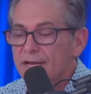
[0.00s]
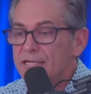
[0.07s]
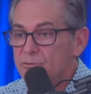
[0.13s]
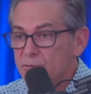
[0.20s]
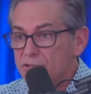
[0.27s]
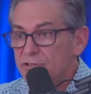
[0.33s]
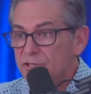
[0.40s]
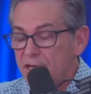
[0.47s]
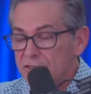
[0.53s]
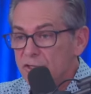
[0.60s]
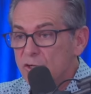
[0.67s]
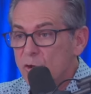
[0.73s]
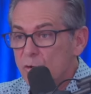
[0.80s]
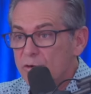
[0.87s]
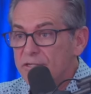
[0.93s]
That's
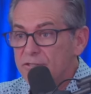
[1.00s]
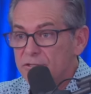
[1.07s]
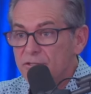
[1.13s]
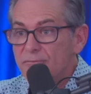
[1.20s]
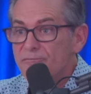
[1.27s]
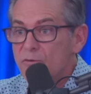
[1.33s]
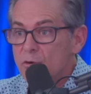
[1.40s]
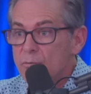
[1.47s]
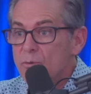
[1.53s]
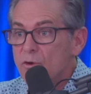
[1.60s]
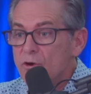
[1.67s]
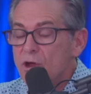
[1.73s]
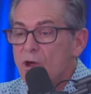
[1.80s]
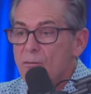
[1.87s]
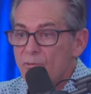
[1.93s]
according to the
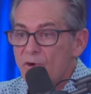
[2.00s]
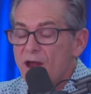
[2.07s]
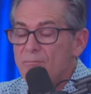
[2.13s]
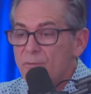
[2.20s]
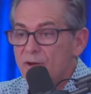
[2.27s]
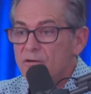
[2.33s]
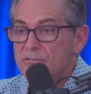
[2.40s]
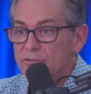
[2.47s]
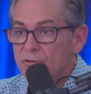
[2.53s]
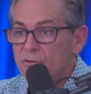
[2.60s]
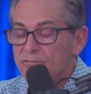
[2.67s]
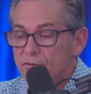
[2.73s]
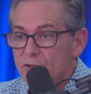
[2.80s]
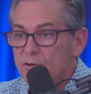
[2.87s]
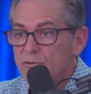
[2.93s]
former prime minister of
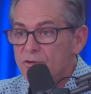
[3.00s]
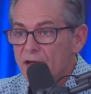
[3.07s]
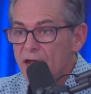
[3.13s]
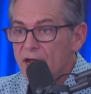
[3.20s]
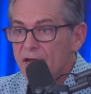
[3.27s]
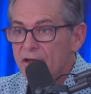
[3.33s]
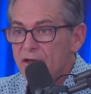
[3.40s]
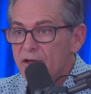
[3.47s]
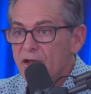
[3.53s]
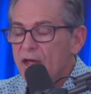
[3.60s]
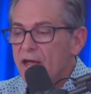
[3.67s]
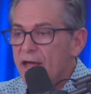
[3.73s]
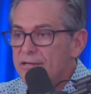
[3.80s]
the UK. Mm-hmm.